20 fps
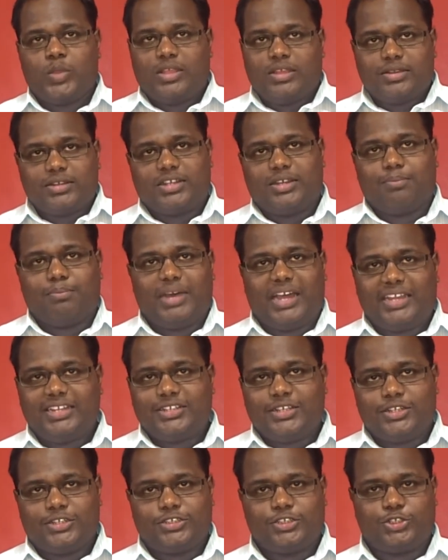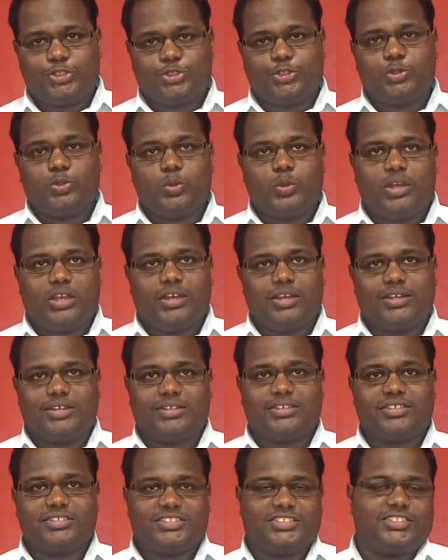combined to do
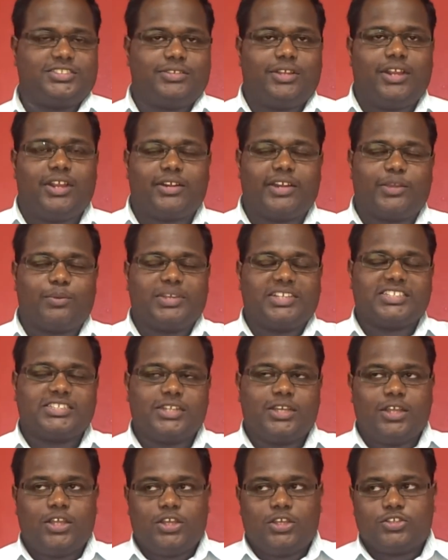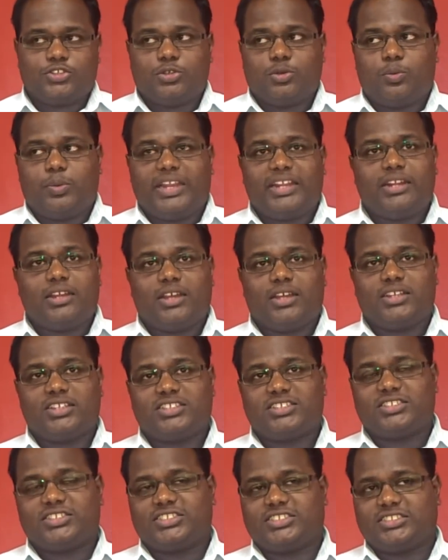a request. So when a
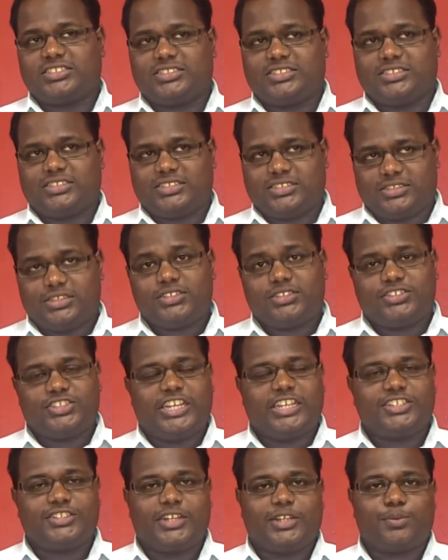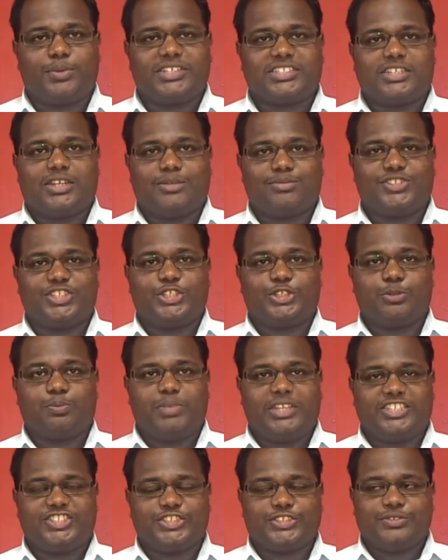change request comes into
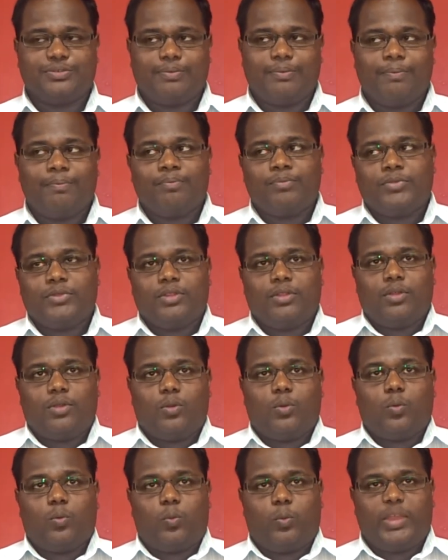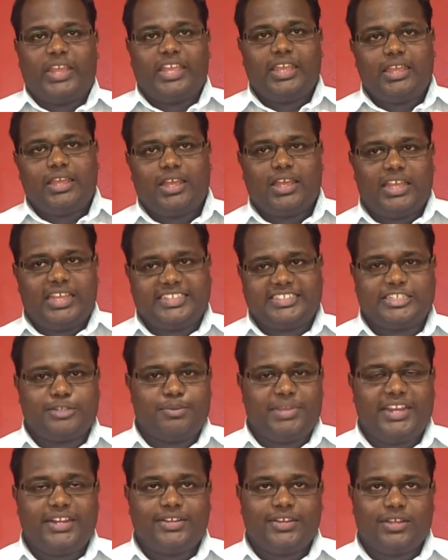picture, we
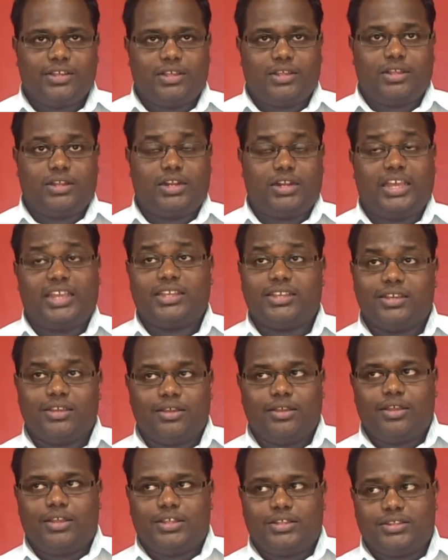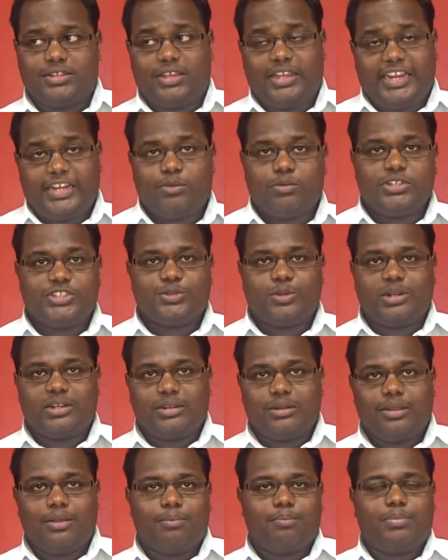estimate, like the individual
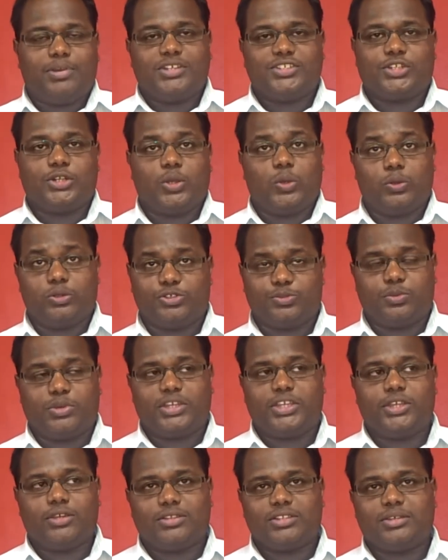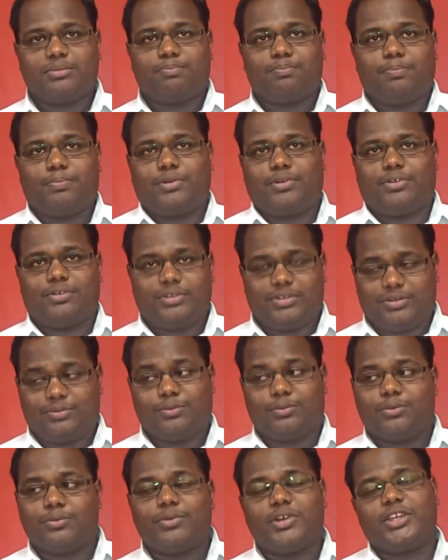person who was working on
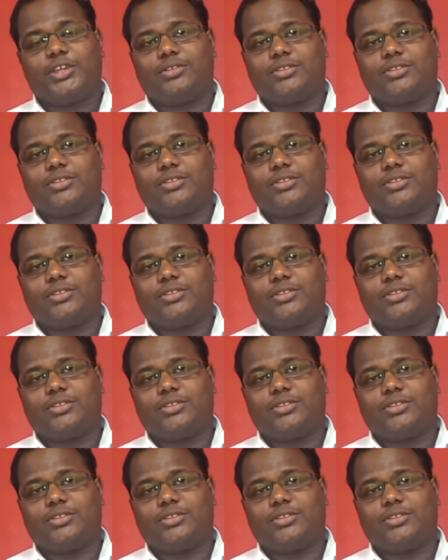the